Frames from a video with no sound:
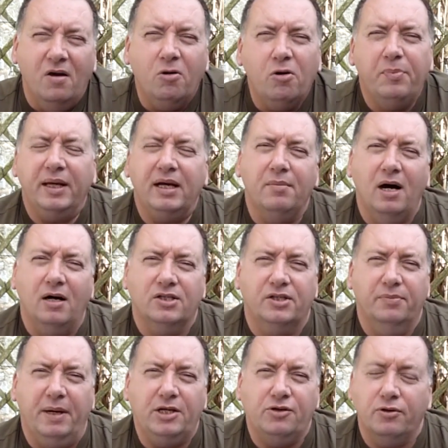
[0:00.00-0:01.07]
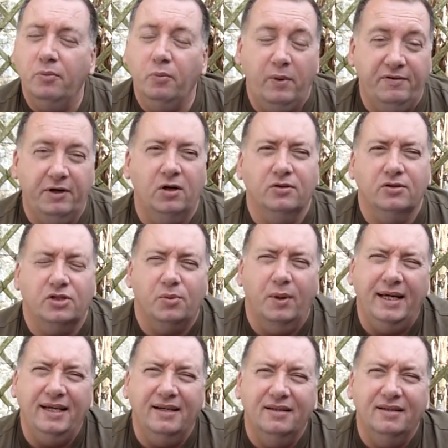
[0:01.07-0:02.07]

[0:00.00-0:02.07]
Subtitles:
a bigger master bedroom with an ensuite